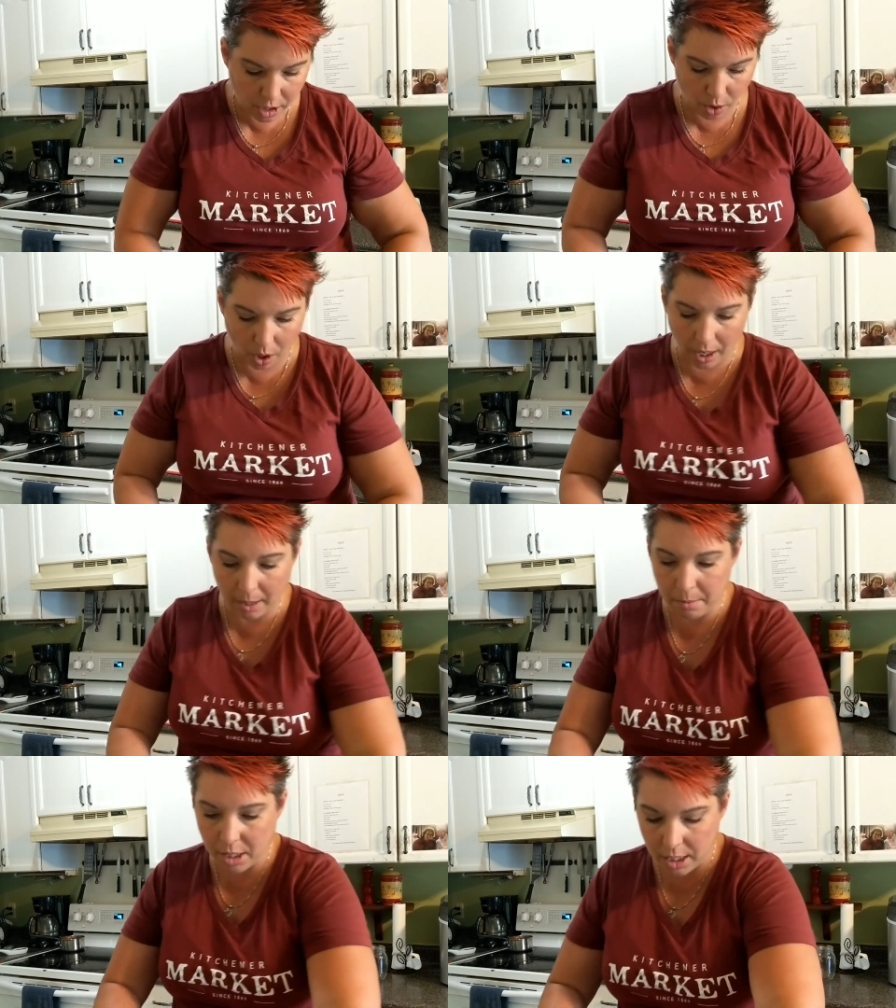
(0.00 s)
So
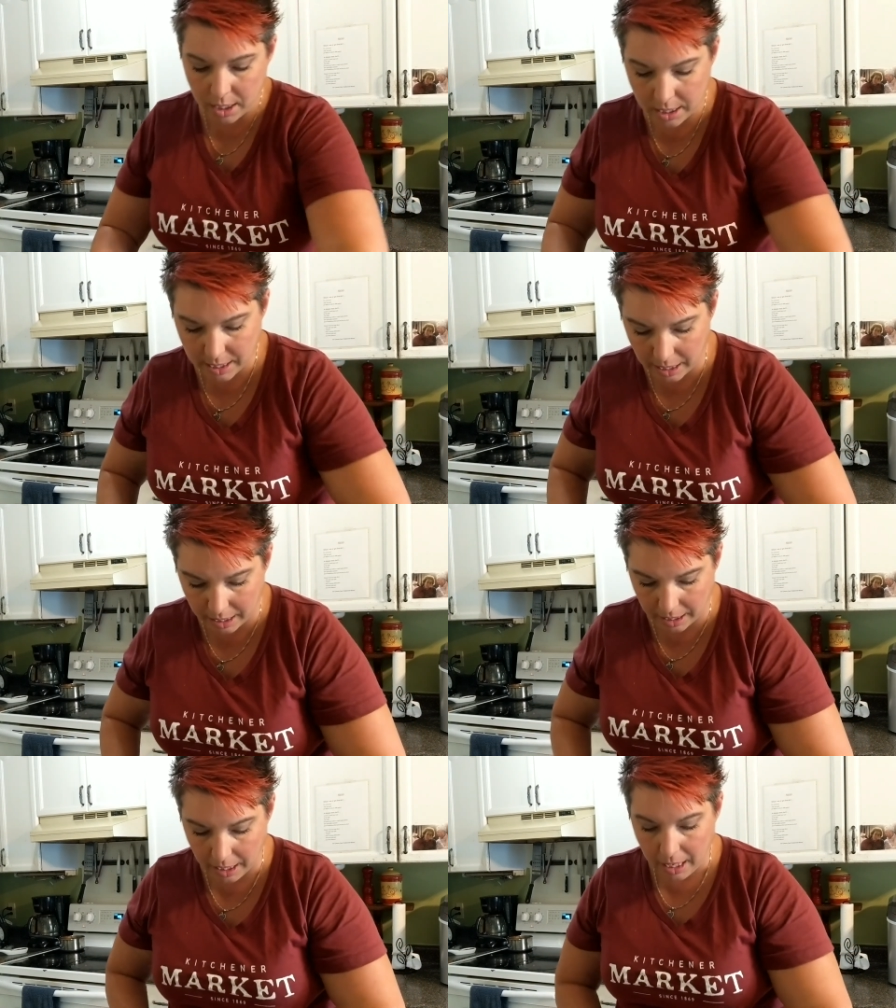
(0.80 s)
I'm just
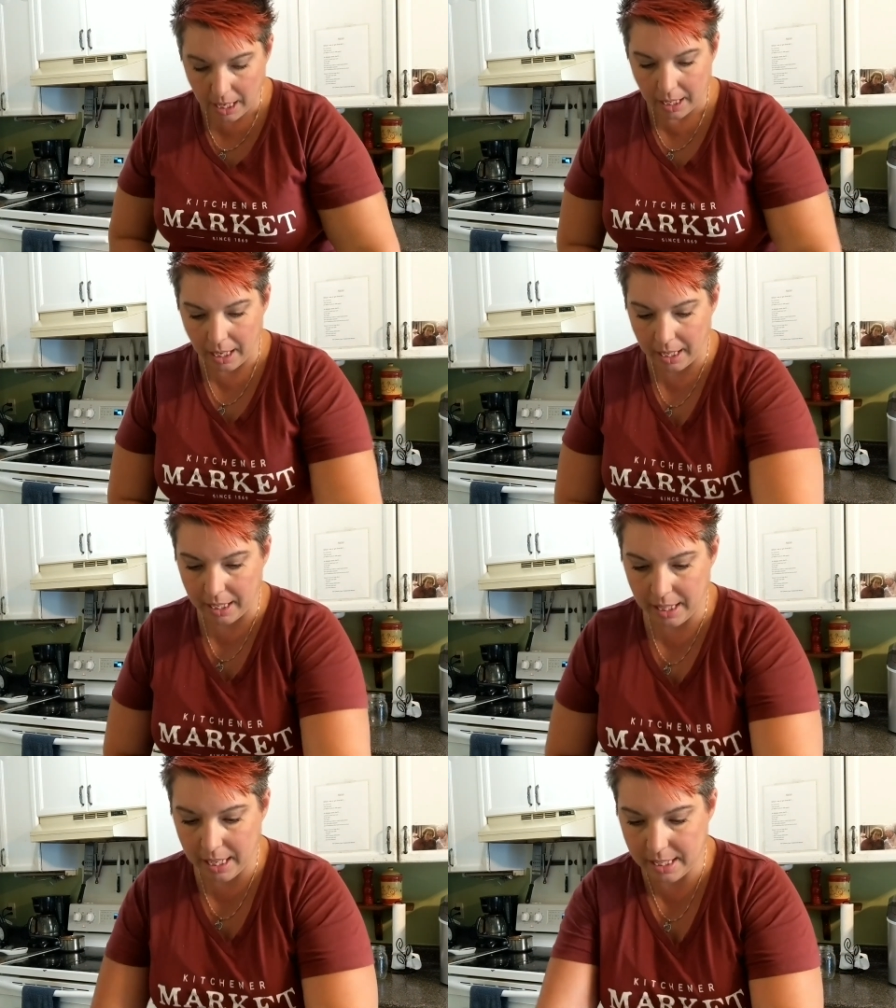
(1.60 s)
uh,
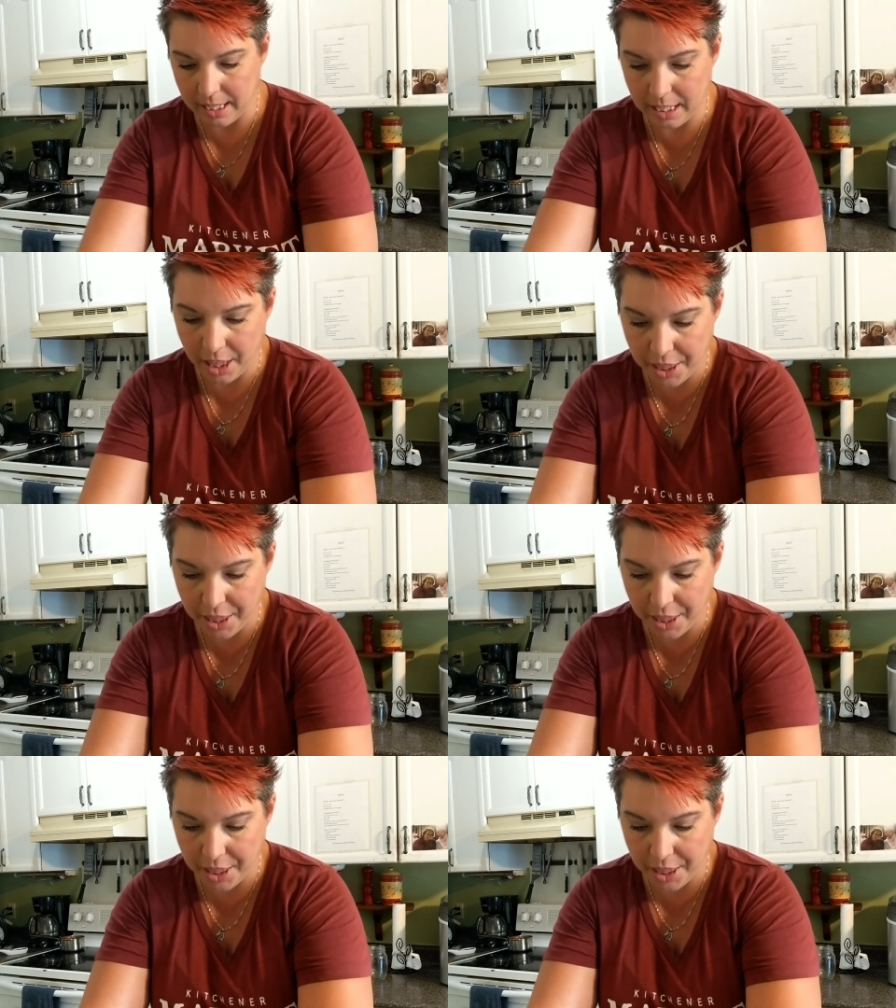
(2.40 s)
cutting these into